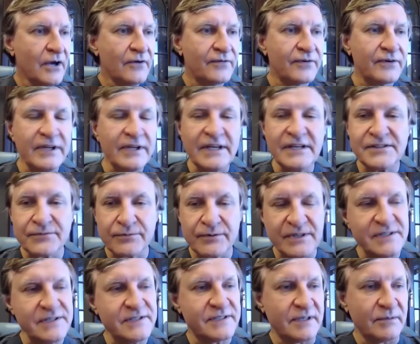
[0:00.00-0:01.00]
For these
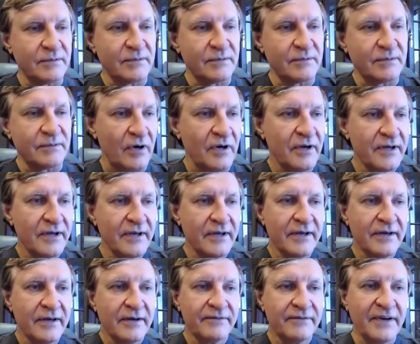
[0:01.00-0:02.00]
reasons and more,
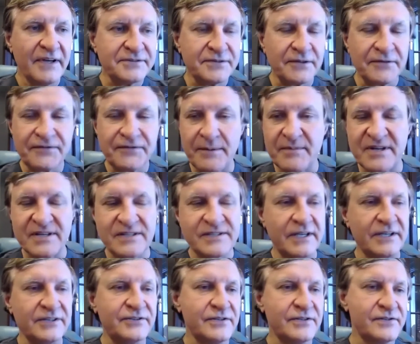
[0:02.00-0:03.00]
facial
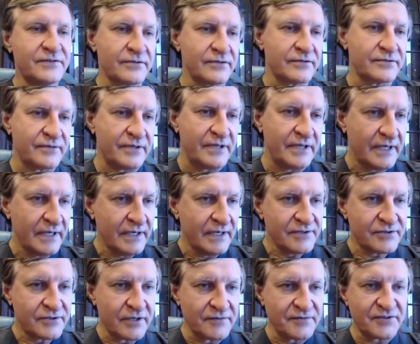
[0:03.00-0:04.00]
feminization surgery
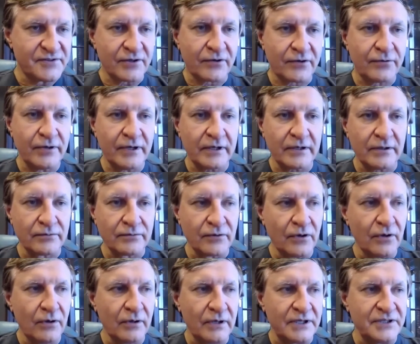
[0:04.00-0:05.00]
serves as a critical
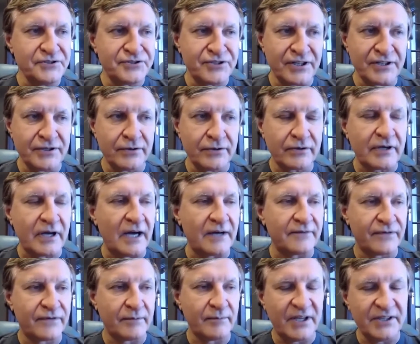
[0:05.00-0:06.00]
role in gender
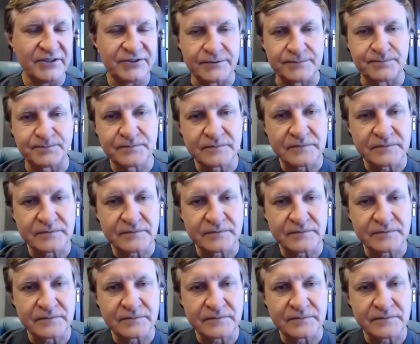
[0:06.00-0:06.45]
confirmation.